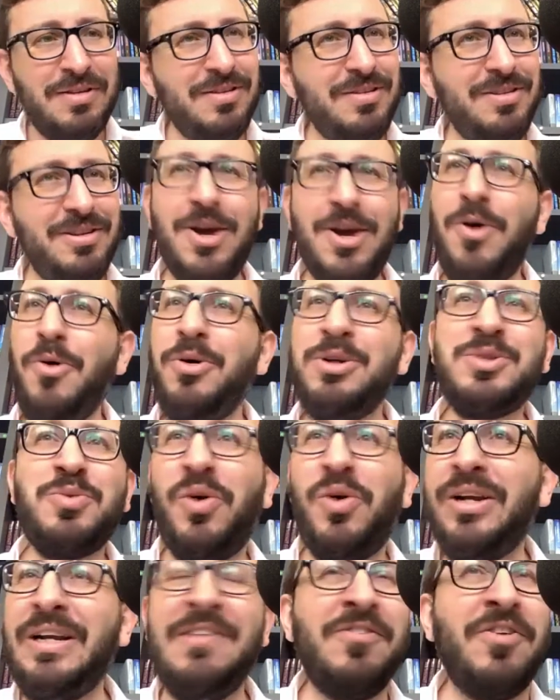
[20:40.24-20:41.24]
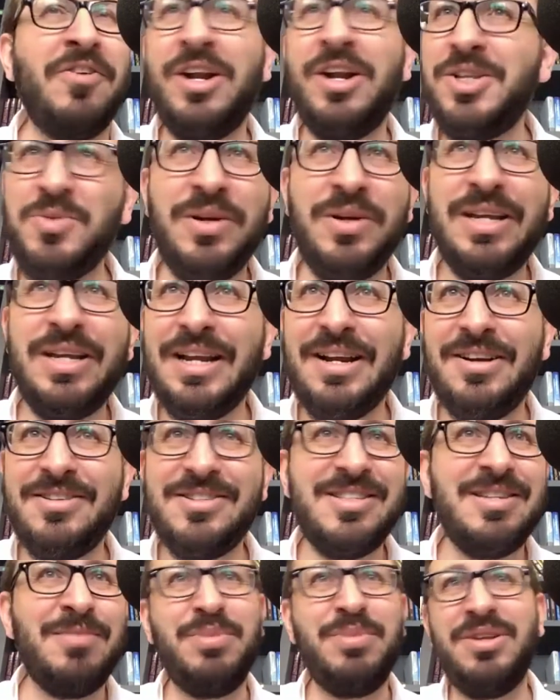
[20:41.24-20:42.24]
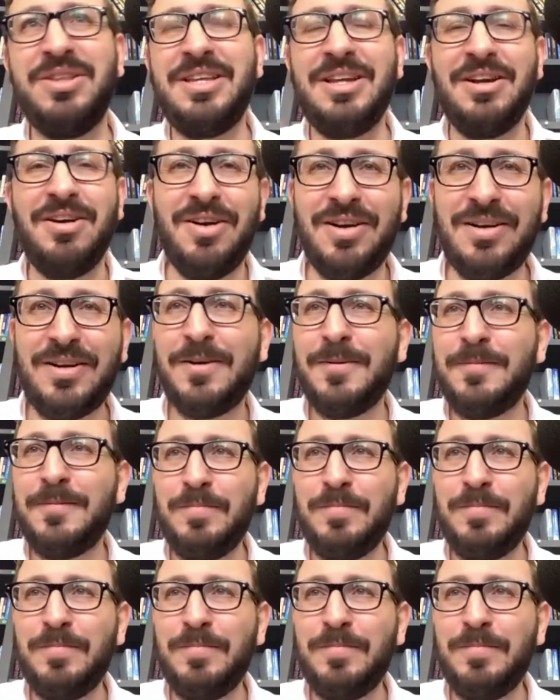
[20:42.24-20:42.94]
Noah was working for one hundred twenty years to build the ark,